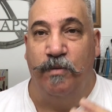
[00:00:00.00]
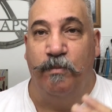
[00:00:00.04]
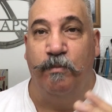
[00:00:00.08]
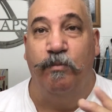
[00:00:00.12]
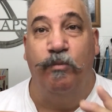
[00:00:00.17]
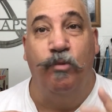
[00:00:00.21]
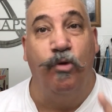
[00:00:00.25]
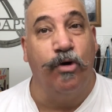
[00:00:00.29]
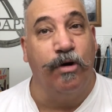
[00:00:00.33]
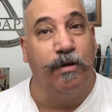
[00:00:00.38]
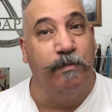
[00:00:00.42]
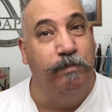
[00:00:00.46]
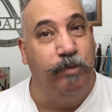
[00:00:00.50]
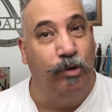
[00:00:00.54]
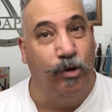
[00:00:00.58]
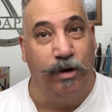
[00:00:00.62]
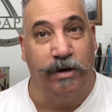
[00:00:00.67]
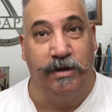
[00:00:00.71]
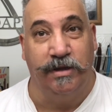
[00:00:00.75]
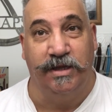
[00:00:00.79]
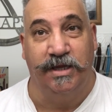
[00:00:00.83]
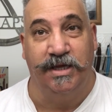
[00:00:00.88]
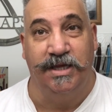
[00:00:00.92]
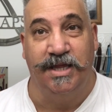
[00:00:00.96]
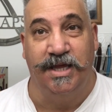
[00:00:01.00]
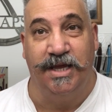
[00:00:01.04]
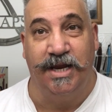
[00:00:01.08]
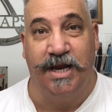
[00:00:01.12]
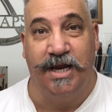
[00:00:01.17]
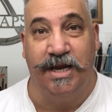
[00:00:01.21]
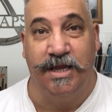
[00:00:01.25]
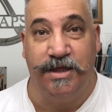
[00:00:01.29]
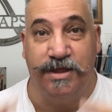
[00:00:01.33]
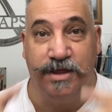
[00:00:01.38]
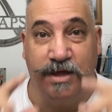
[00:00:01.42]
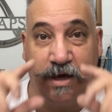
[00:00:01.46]
more importantly than
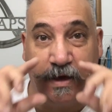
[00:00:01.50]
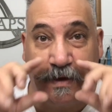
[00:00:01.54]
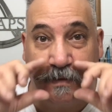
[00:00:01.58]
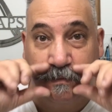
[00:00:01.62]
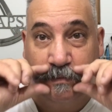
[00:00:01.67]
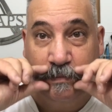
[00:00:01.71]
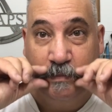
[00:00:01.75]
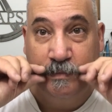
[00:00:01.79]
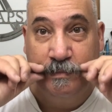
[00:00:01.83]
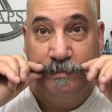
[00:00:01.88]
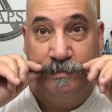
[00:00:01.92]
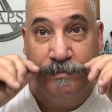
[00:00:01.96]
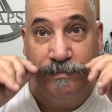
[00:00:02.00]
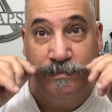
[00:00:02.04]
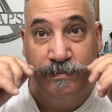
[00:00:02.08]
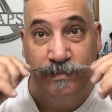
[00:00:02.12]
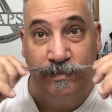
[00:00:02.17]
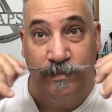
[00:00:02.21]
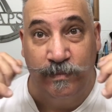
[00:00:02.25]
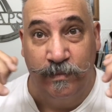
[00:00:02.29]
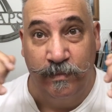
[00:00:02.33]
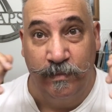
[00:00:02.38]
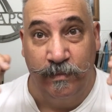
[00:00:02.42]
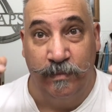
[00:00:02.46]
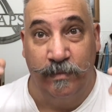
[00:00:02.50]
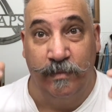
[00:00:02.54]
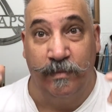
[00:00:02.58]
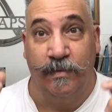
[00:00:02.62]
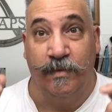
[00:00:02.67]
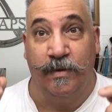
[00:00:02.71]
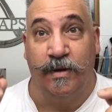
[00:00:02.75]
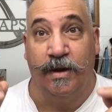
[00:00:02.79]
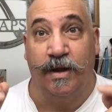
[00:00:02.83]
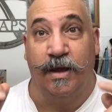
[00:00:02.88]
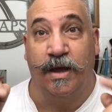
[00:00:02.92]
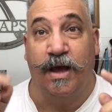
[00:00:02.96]
anything,
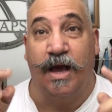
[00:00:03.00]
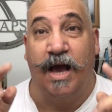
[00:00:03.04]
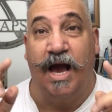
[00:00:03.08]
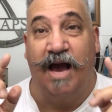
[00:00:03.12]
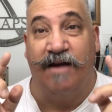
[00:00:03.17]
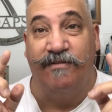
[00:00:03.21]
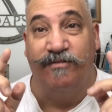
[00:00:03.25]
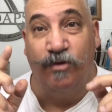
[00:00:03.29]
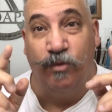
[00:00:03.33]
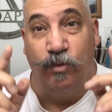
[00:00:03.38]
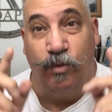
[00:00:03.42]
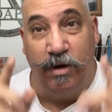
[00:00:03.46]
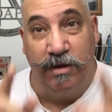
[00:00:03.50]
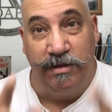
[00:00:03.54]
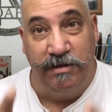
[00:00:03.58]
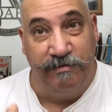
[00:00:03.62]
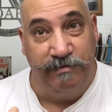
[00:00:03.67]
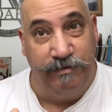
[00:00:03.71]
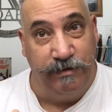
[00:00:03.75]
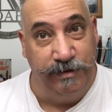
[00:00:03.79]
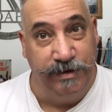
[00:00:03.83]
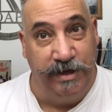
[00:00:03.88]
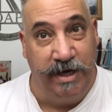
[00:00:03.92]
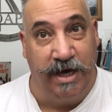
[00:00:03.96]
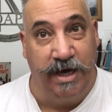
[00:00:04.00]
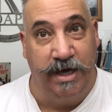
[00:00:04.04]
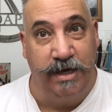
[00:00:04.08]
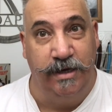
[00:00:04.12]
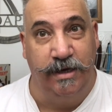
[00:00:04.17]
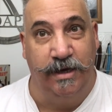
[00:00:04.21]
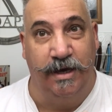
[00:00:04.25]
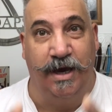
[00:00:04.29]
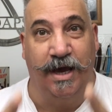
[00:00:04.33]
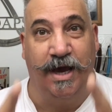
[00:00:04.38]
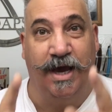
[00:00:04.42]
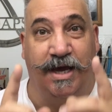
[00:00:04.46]
have a wonderful day
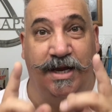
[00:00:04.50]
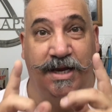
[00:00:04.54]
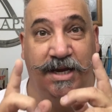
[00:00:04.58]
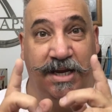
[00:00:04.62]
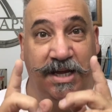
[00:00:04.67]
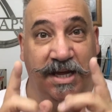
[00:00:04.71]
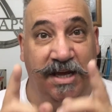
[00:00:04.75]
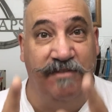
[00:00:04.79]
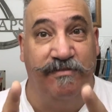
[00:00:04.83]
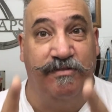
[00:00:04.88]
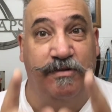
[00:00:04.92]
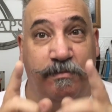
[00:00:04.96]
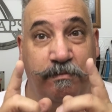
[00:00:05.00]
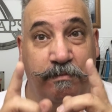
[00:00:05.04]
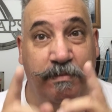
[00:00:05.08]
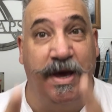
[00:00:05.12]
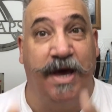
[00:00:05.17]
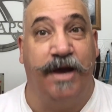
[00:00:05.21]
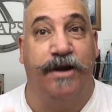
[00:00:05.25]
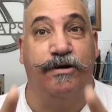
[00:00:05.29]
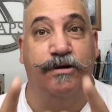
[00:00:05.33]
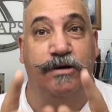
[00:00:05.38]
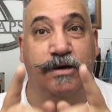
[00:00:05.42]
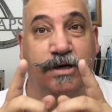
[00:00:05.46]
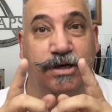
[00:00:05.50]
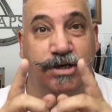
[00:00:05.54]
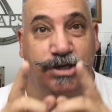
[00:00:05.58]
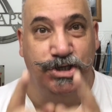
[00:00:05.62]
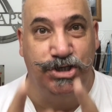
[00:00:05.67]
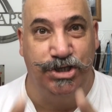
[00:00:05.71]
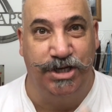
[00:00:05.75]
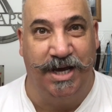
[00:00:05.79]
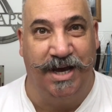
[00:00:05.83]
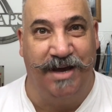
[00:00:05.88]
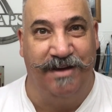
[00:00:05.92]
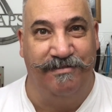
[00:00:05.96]
and an even better
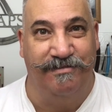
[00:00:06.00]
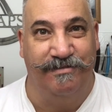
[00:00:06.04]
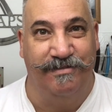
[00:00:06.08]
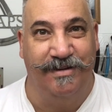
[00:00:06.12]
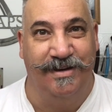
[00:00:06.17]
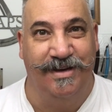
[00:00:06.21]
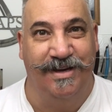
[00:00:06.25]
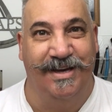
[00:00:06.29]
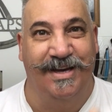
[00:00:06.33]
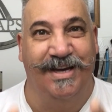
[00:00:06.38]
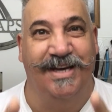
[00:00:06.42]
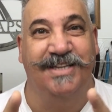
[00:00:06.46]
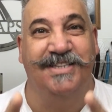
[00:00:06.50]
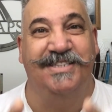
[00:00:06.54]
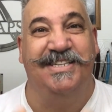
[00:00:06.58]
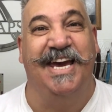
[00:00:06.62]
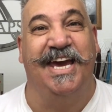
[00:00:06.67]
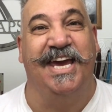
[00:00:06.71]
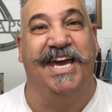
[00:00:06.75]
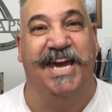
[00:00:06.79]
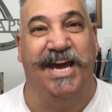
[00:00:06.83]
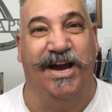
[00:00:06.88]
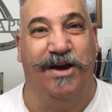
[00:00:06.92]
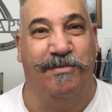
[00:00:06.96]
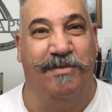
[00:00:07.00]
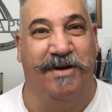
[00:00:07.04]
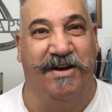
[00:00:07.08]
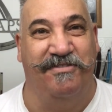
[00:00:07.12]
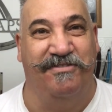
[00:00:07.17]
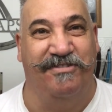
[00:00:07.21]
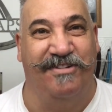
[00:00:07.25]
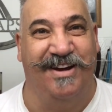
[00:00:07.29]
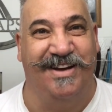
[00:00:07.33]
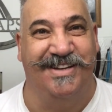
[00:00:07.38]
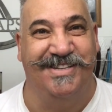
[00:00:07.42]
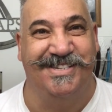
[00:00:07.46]
shave. Take care, my
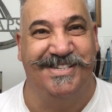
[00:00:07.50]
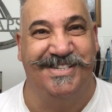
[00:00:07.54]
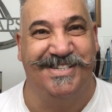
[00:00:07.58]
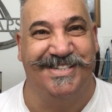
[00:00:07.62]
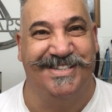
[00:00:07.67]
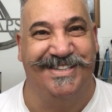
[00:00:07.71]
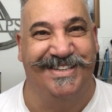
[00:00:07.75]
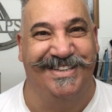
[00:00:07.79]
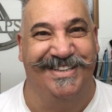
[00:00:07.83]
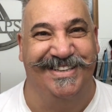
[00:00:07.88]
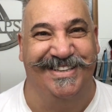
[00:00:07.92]
friends.